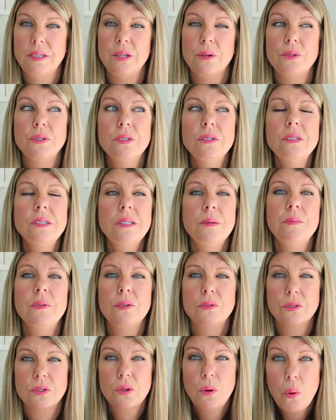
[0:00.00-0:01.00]
Those are some of
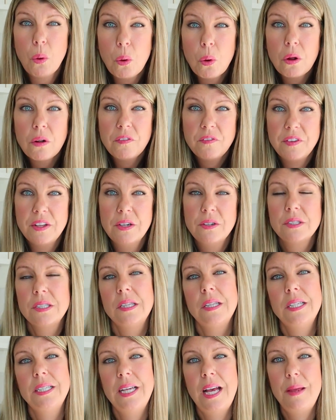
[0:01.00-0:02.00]
those core fears in
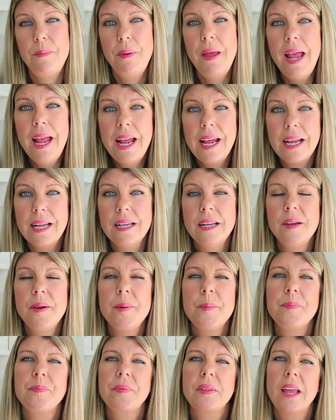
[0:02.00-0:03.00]
the type 8.
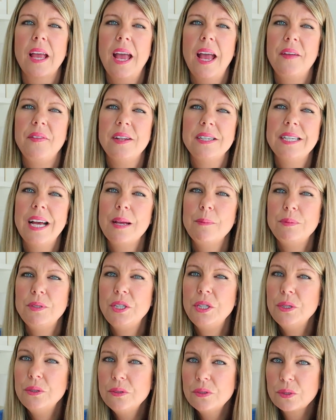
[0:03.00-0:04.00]
And the type
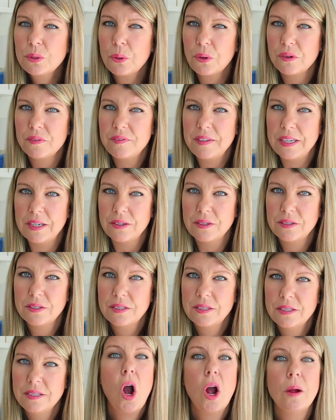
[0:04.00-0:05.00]
2's core
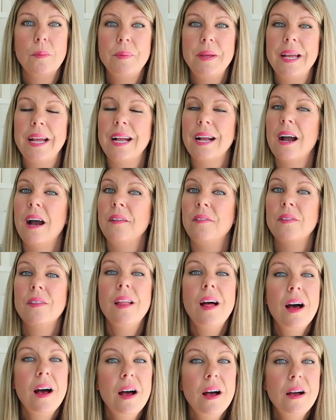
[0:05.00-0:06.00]
fears are being
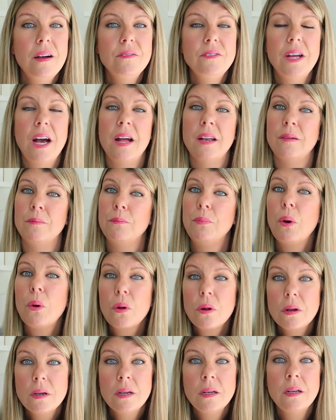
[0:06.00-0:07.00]
unloved,
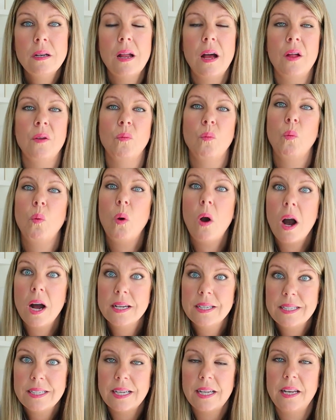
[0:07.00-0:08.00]
unimportant,
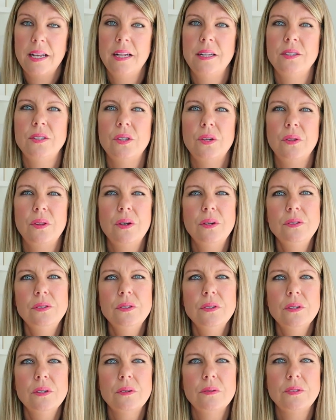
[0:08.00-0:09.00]
unwanted. And so those
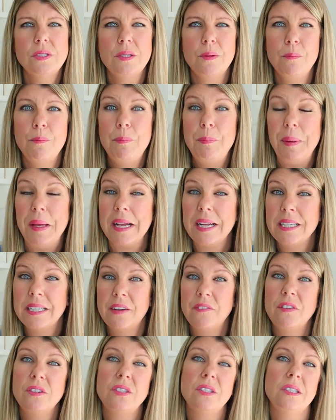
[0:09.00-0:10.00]
are some big
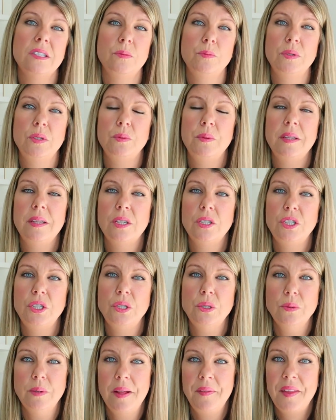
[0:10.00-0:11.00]
differences between the
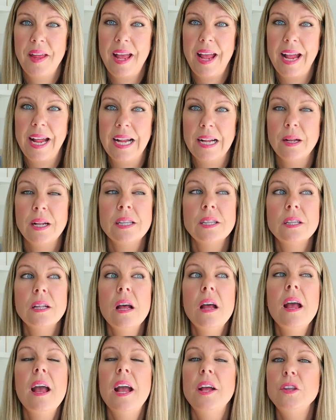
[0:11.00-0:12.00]
2 and the 8. And
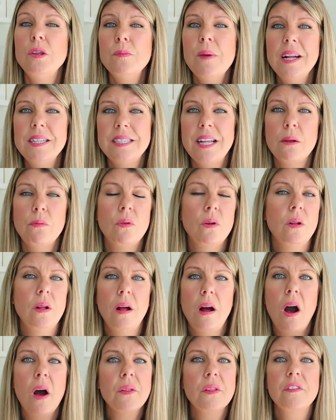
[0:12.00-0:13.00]
you might say, well,
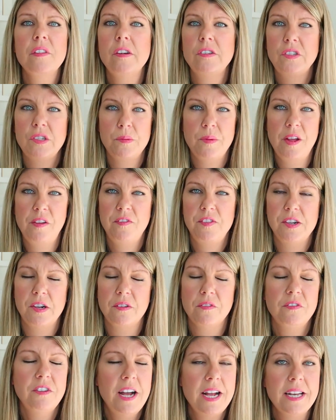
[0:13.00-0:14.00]
all of those are my fear.
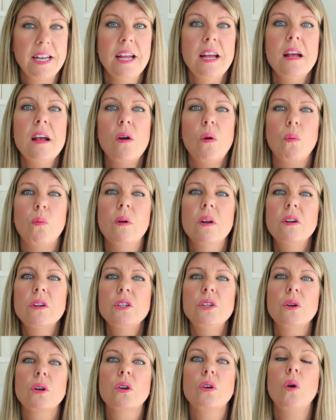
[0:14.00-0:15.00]
Fine. What are
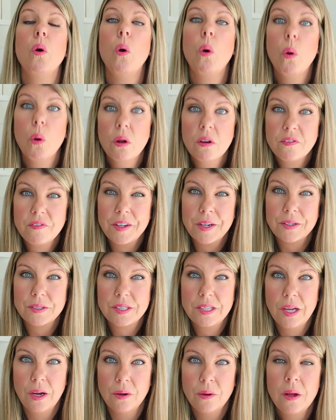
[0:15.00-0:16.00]
your core fears
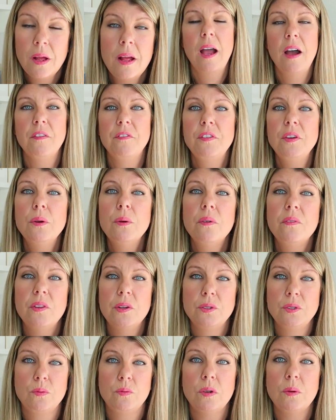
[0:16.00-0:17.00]
though? A few of
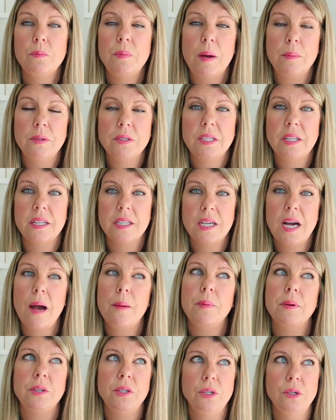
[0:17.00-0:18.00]
those will bubble to the
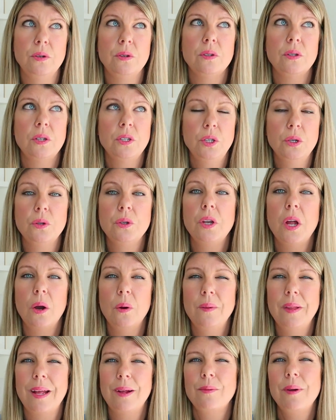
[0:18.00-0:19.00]
top, and you'll know,
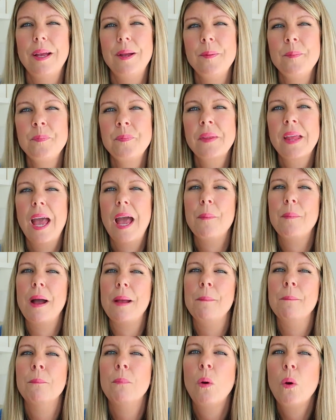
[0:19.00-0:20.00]
like, wait, am I
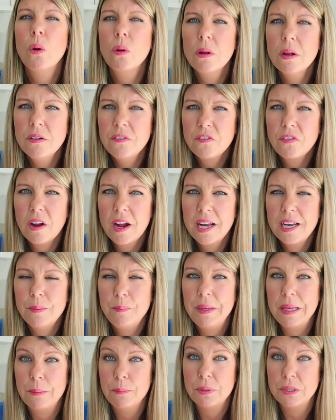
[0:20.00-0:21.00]
more afraid of
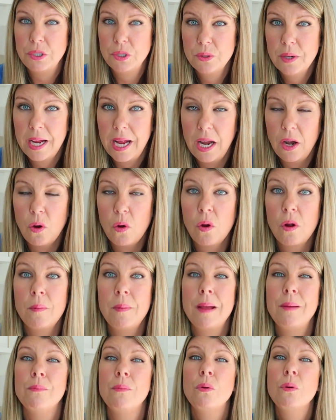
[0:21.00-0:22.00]
being betrayed, or am
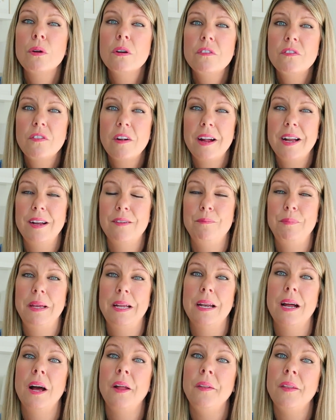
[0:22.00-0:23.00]
I more afraid of
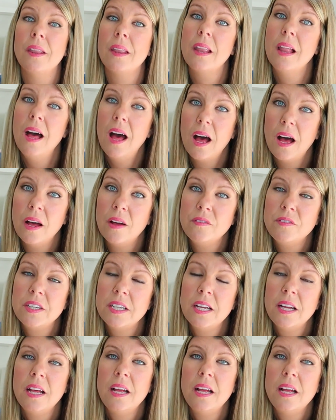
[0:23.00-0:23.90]
being unloved?